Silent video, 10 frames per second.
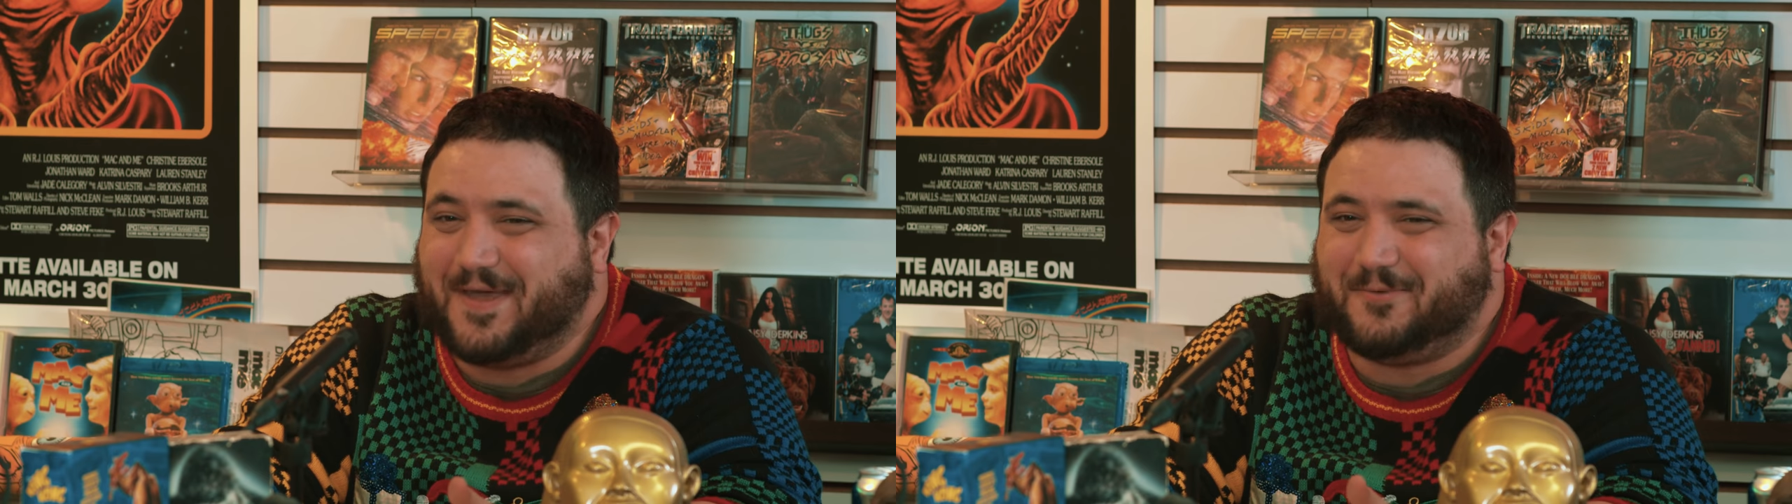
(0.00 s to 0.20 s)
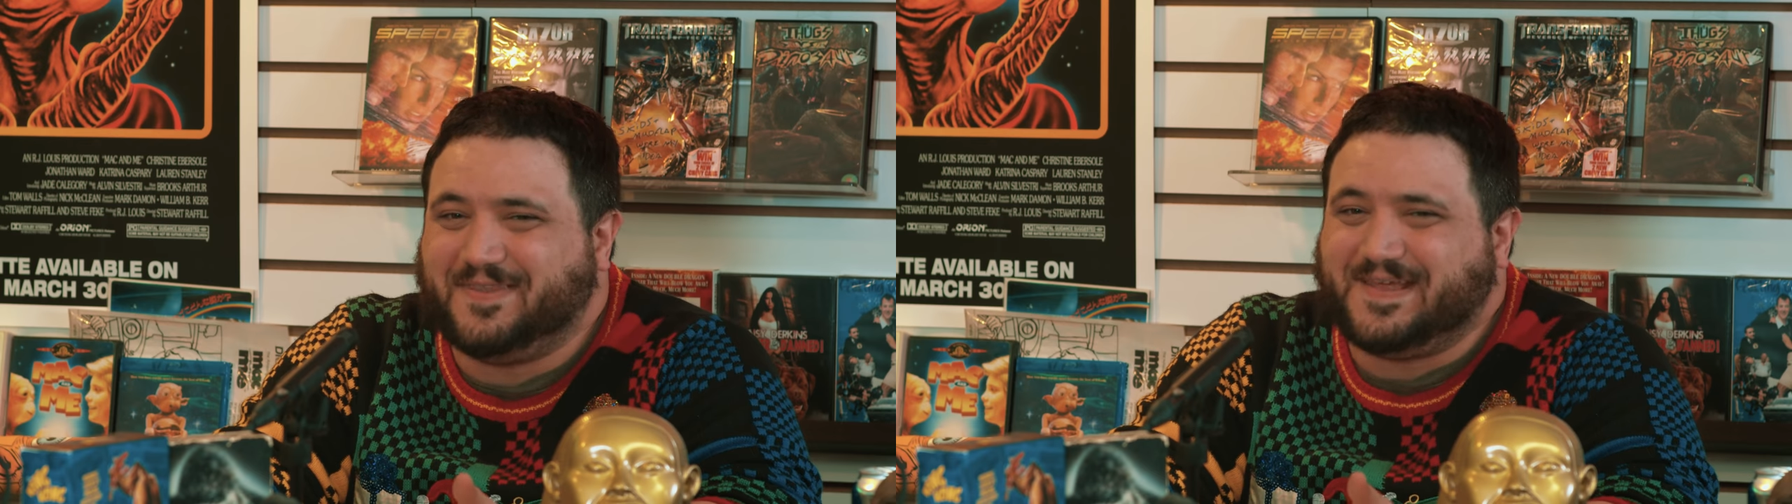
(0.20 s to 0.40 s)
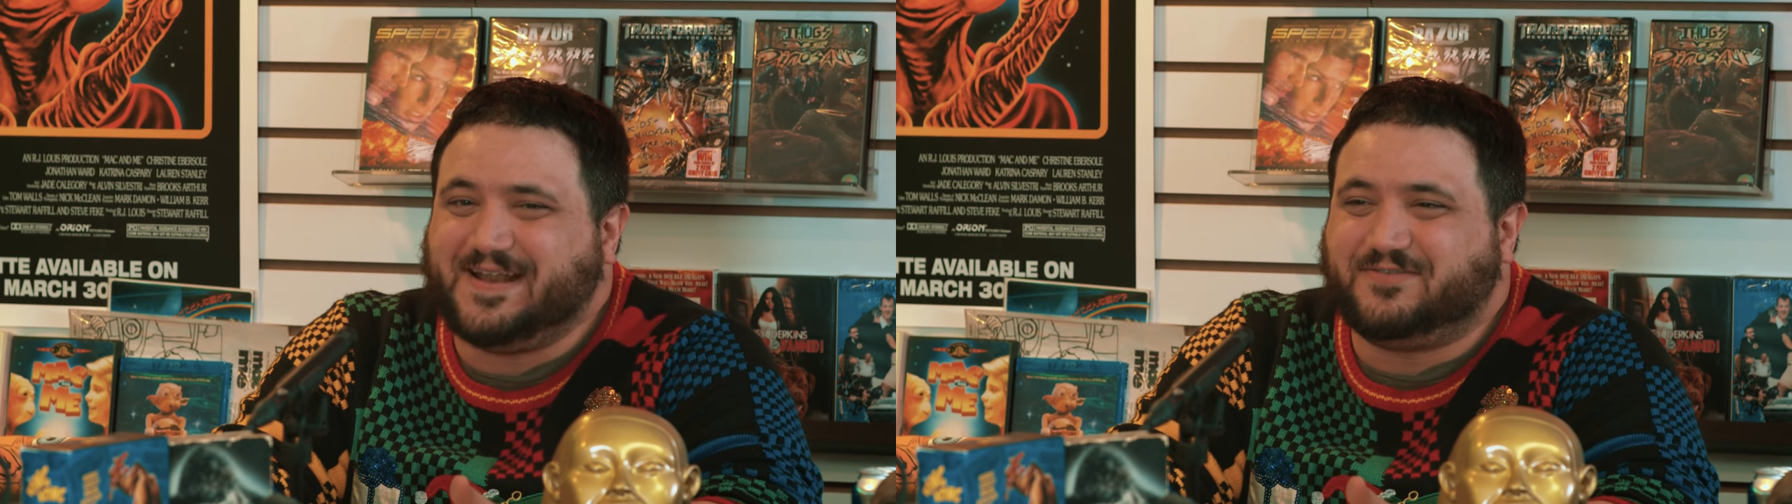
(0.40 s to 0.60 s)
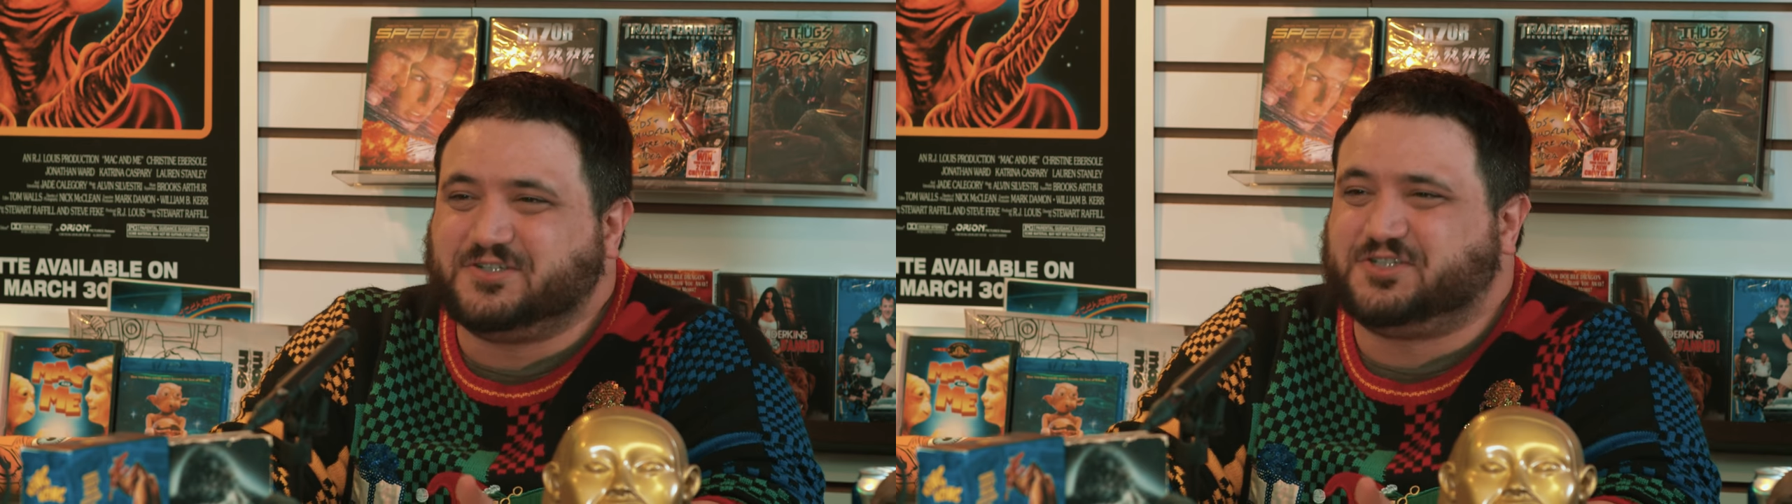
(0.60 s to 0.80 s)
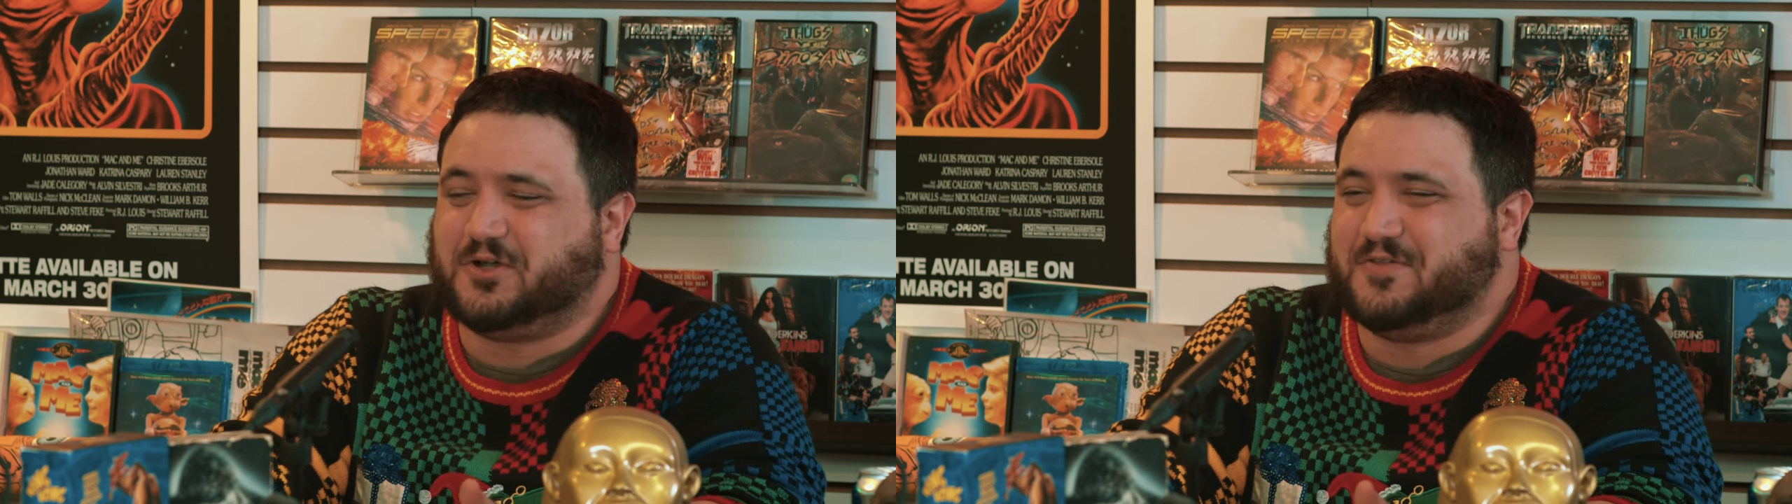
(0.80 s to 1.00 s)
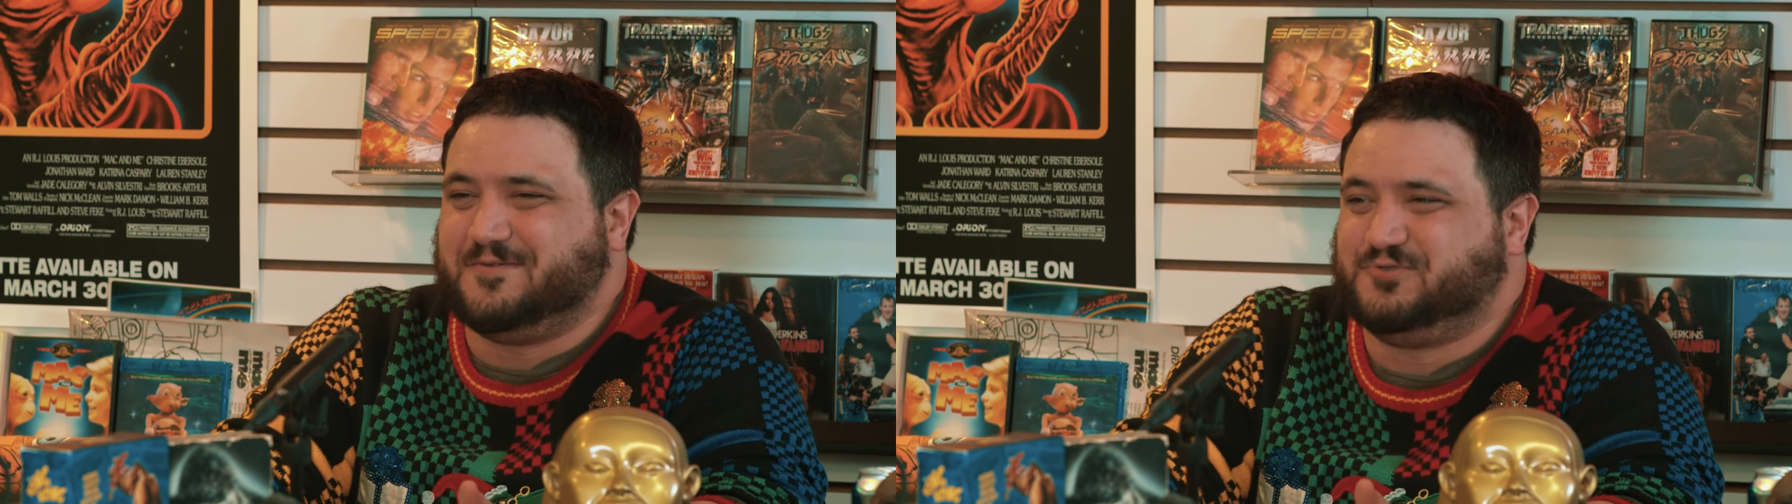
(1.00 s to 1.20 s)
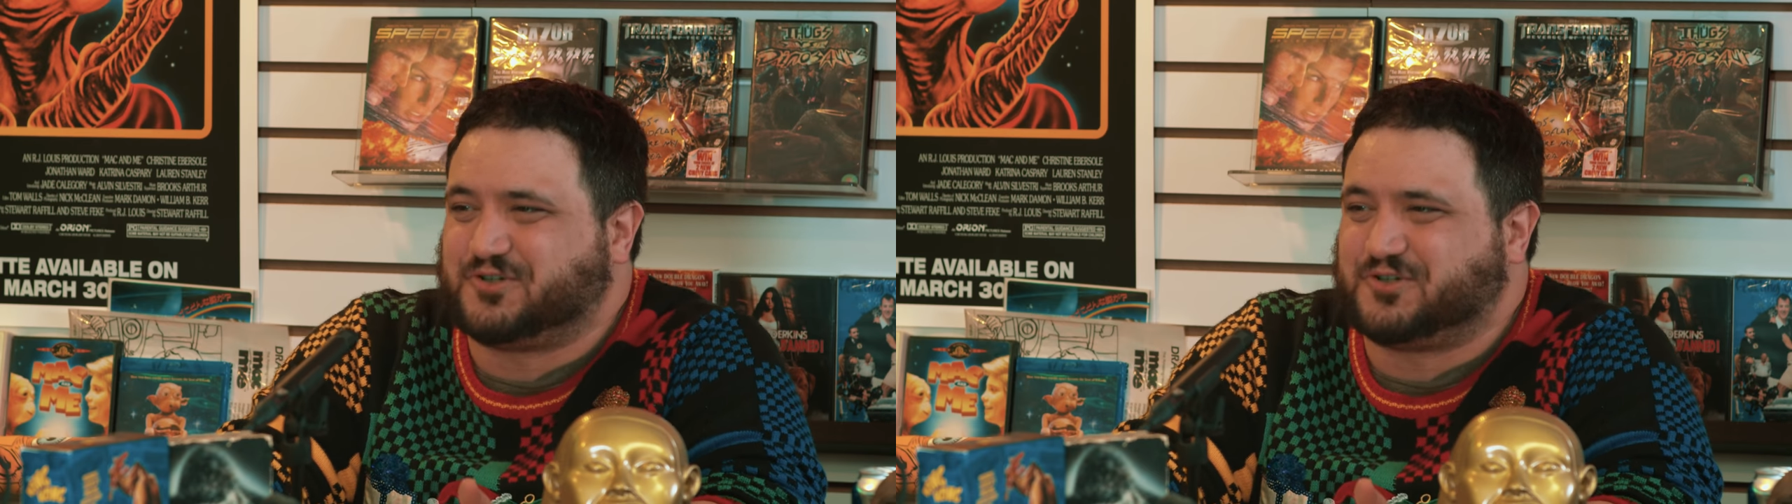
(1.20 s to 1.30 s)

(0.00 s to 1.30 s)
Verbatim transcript: By the way, they never show them